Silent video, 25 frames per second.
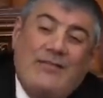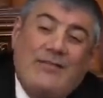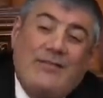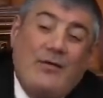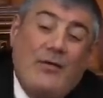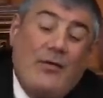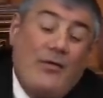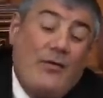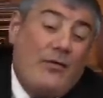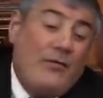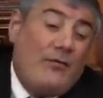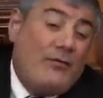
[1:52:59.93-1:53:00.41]

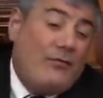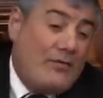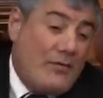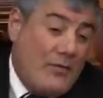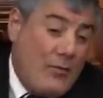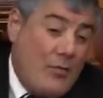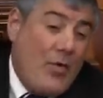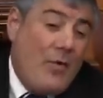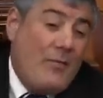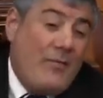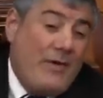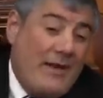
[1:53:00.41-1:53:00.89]
So
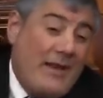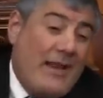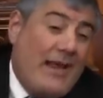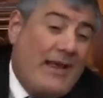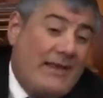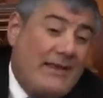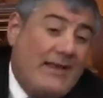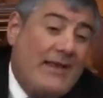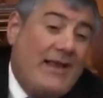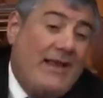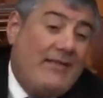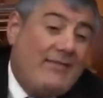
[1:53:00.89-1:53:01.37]
a woman
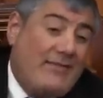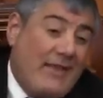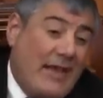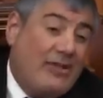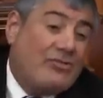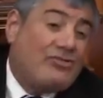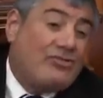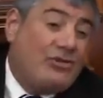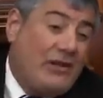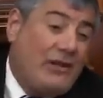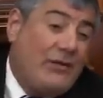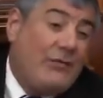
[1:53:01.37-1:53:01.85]
like this
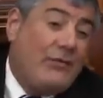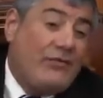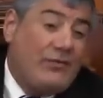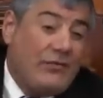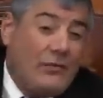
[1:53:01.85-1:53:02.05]
actually